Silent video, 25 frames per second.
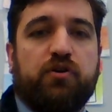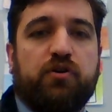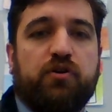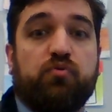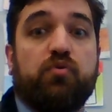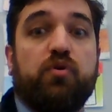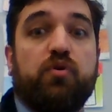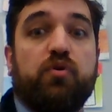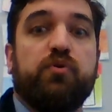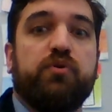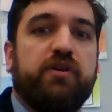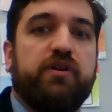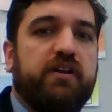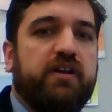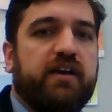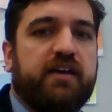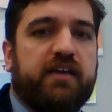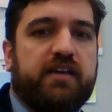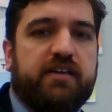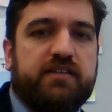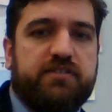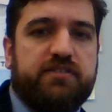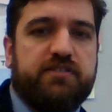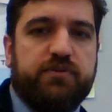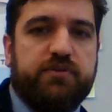eroded, I
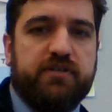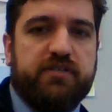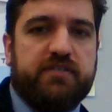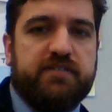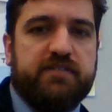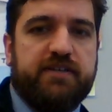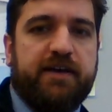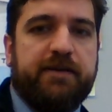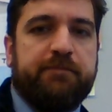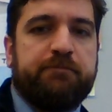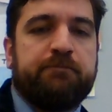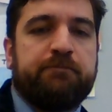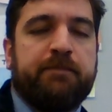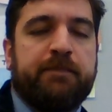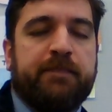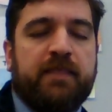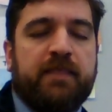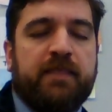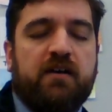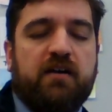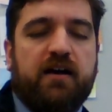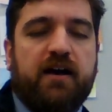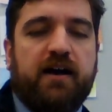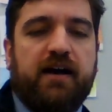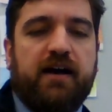guess you could say.
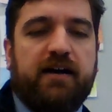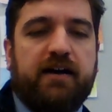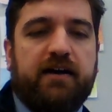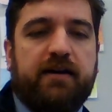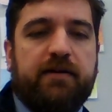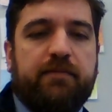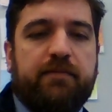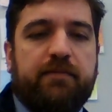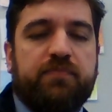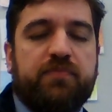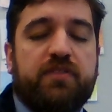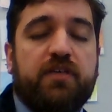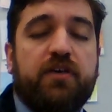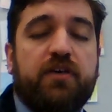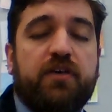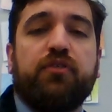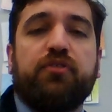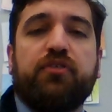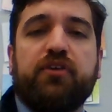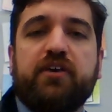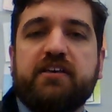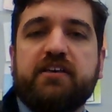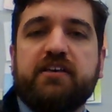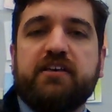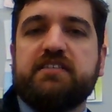The other
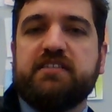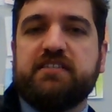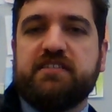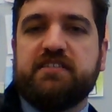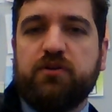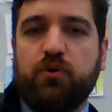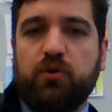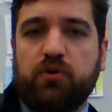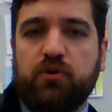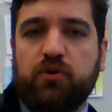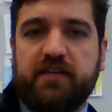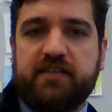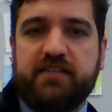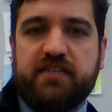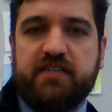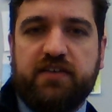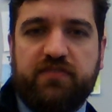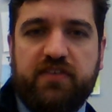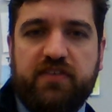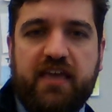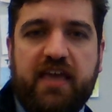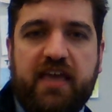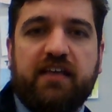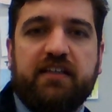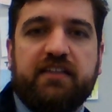thing is this whole idea
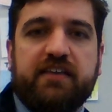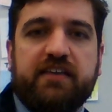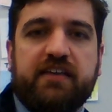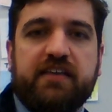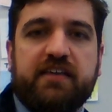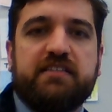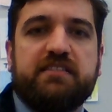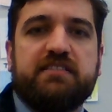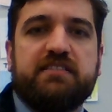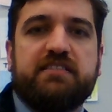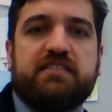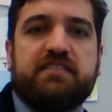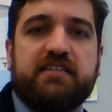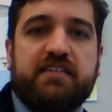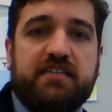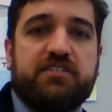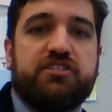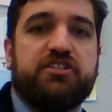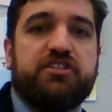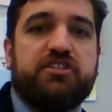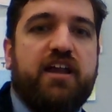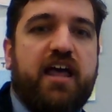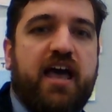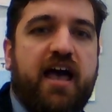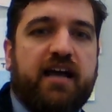of the Alien and
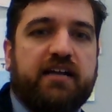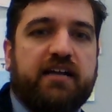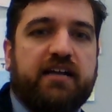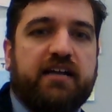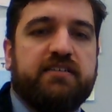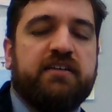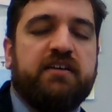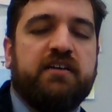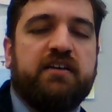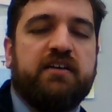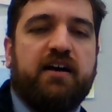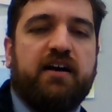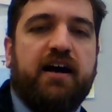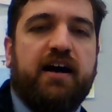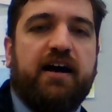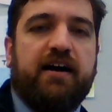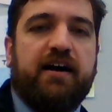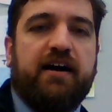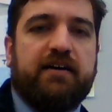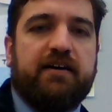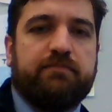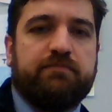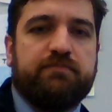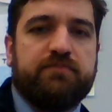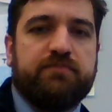Sedition Act.
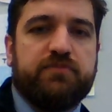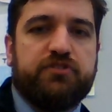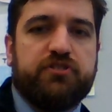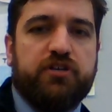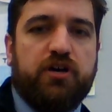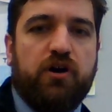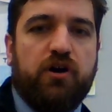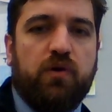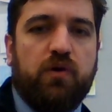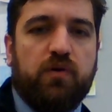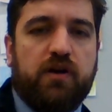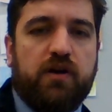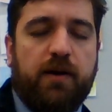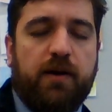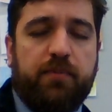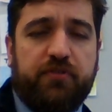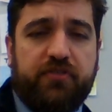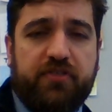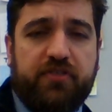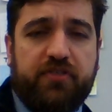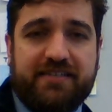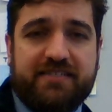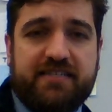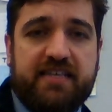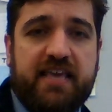So a couple
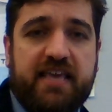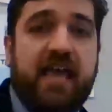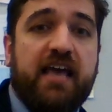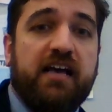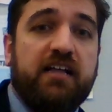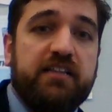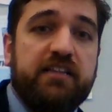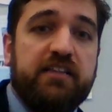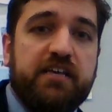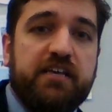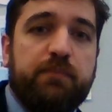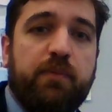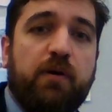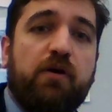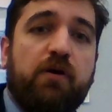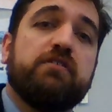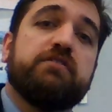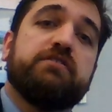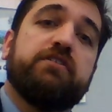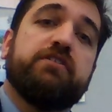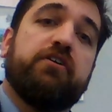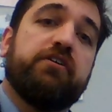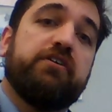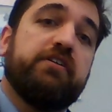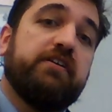of things. The alien
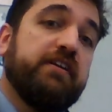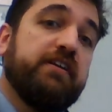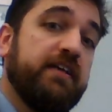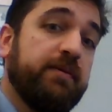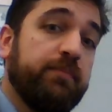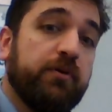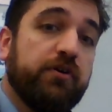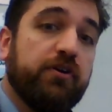part targeted